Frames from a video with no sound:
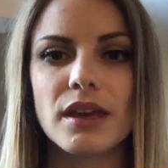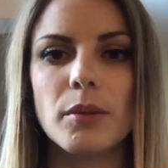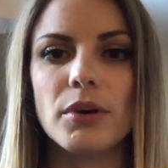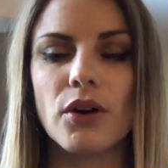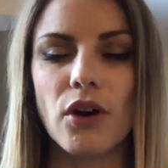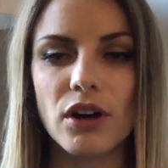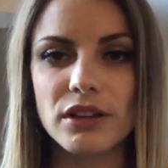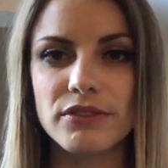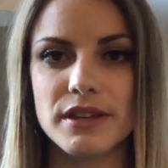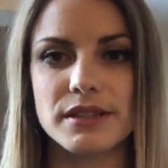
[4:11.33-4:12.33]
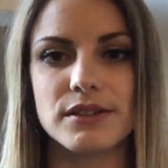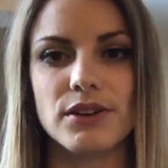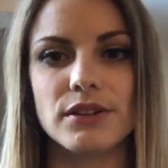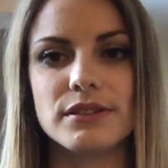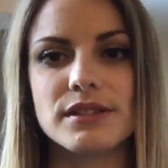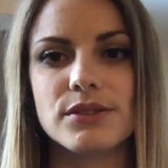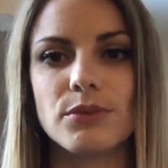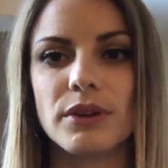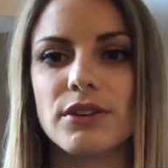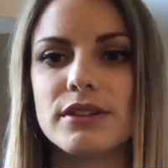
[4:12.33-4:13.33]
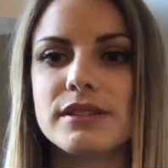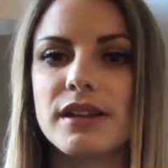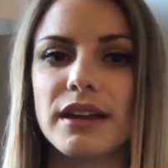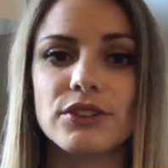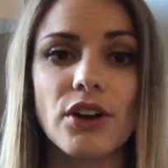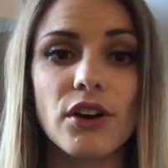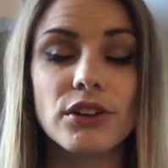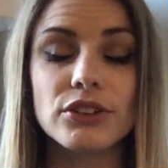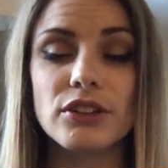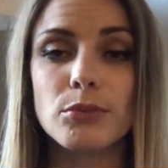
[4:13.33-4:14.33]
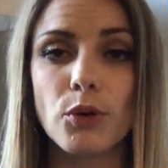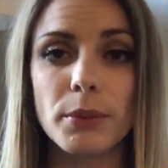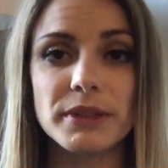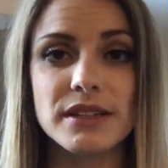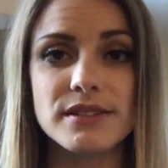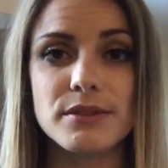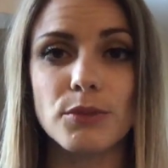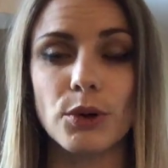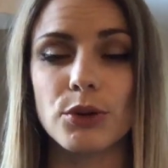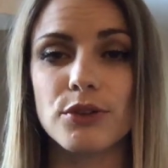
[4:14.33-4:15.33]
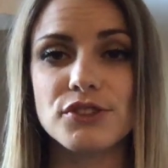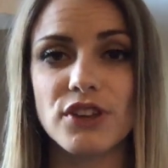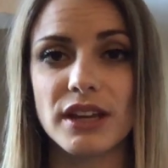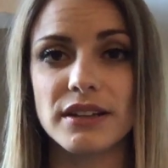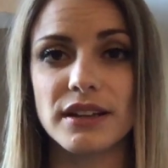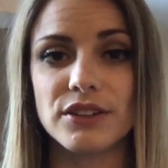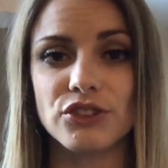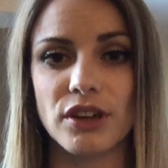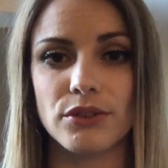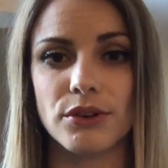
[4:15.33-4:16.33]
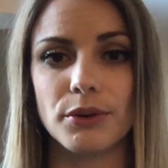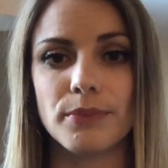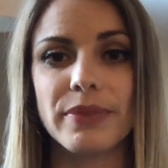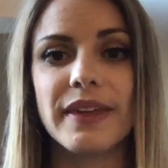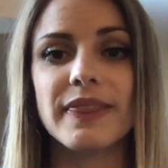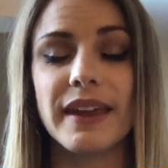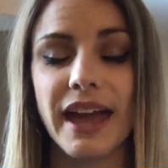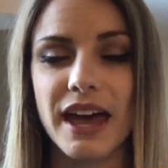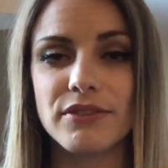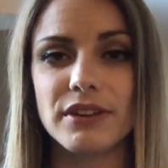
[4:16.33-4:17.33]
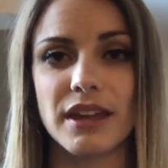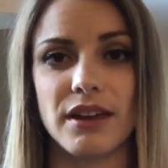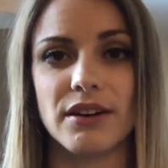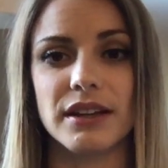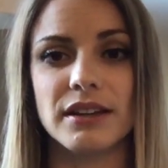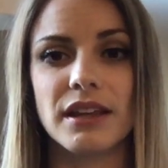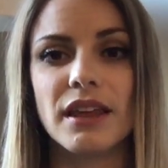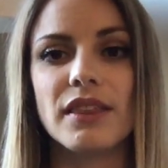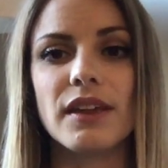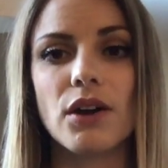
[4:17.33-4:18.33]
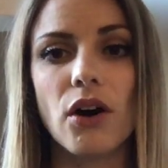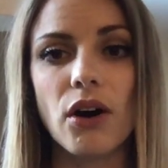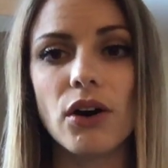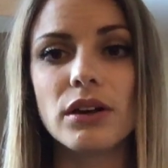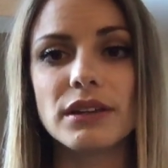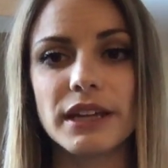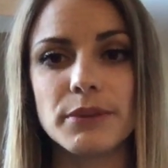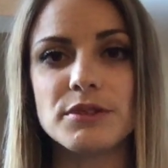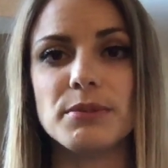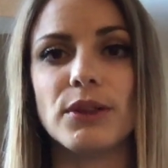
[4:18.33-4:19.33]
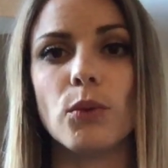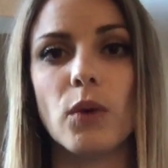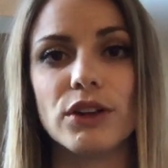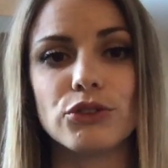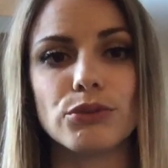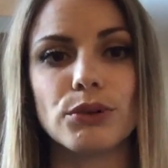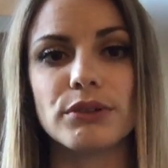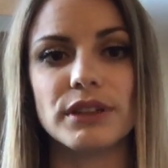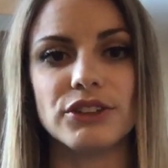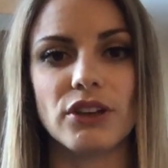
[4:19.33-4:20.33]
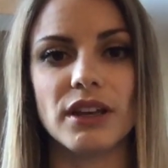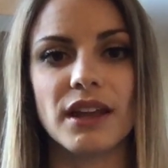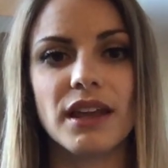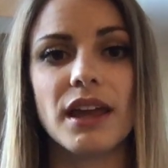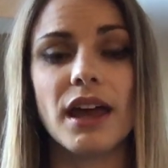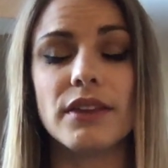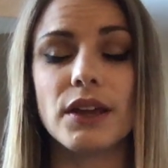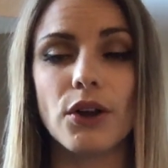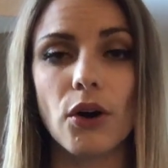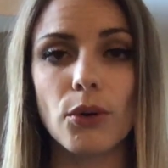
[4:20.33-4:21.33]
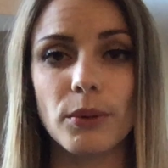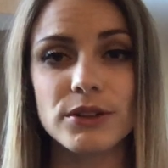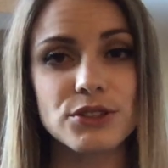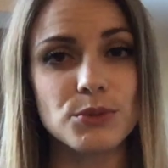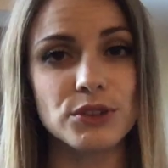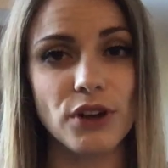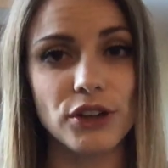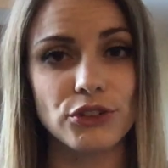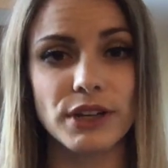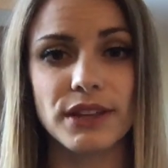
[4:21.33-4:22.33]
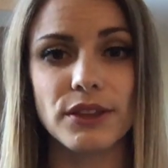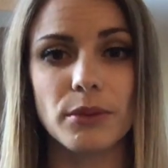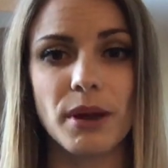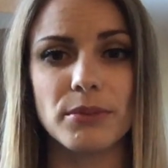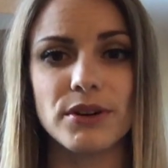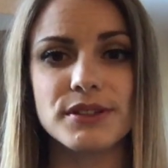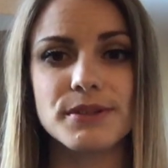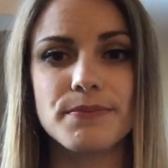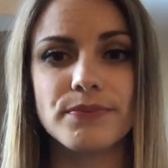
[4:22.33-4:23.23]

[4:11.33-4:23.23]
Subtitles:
But all of these cults, whether it's Scientology, Mormonism, or Christianity in general, they have a carrot. They all claim to be the one true religion, and they all work to indoctrinate their members.